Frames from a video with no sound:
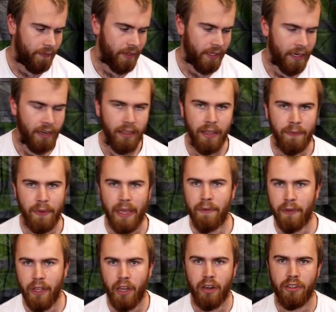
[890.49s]
if
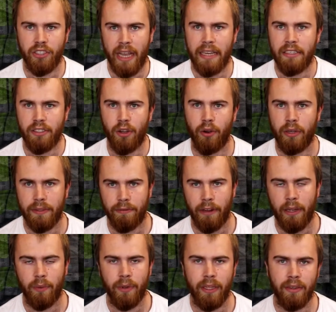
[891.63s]
you've got to change sockets
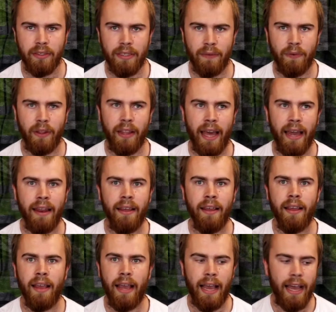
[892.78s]
frequently or stuff like that.
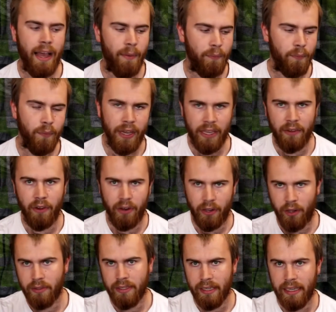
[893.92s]
where you got to
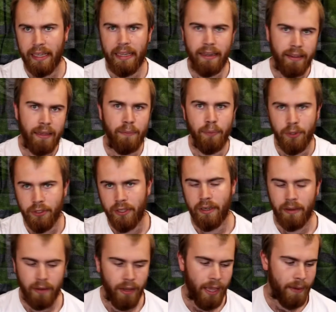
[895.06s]
constantly get the thing, push it
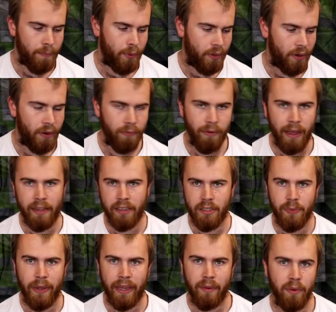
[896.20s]
and pull it off, rather than
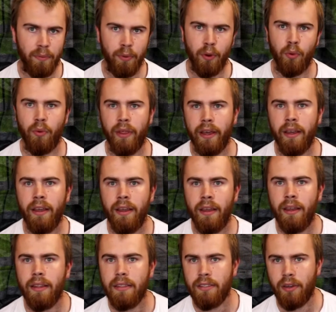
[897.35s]
just being able to pull
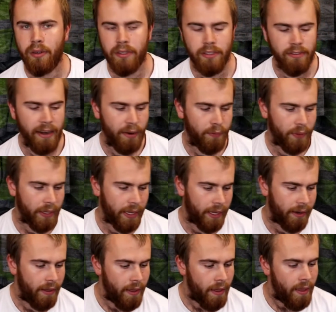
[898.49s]
the socket straight off the
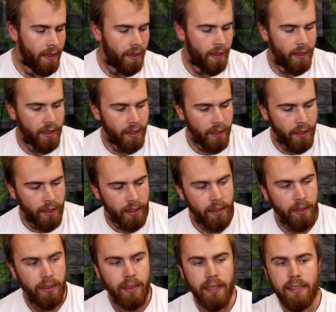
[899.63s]
gun.
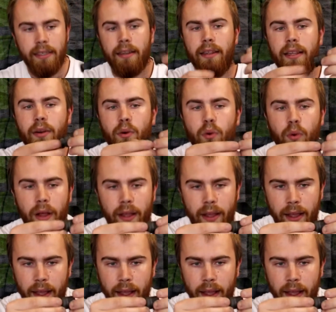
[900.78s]
This little